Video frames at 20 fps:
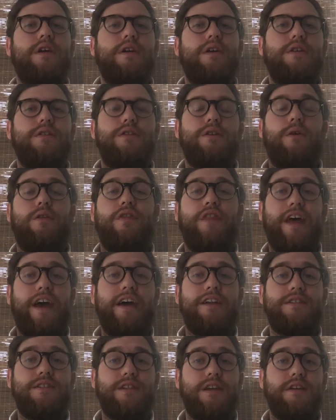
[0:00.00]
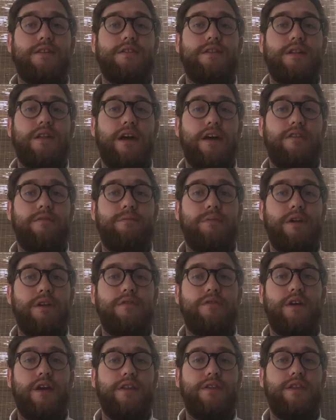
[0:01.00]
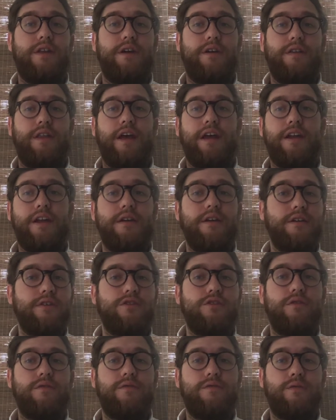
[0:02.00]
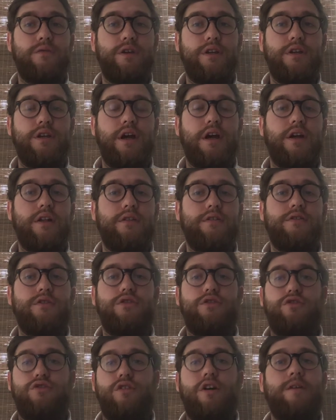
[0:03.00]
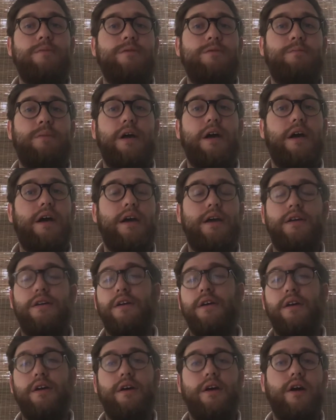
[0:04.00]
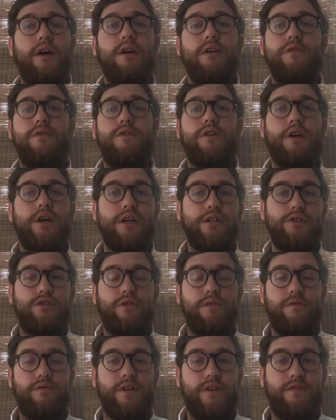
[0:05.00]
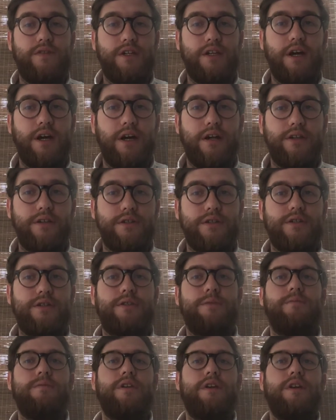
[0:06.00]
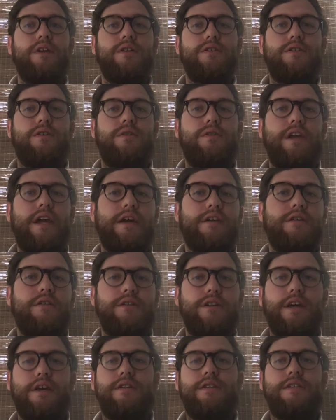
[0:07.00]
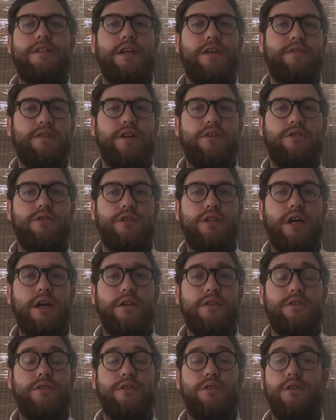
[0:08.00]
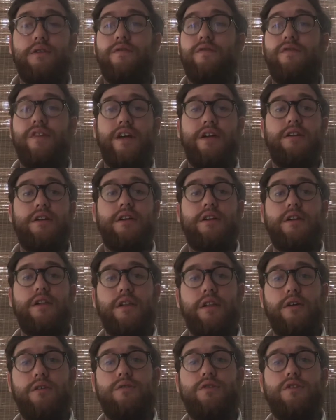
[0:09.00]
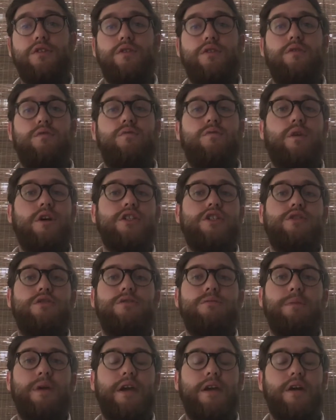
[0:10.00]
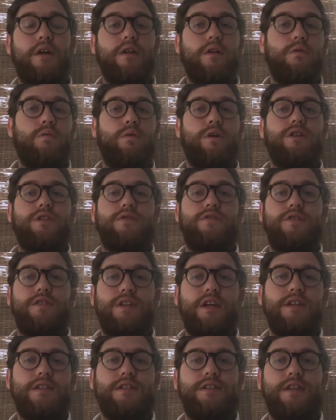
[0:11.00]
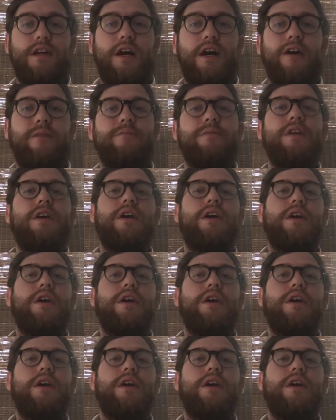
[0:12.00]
So that saves a lot of money right there. That $840 drops by over $150. So now you're down to $700. You're very close to what you would pay all at once for desktop.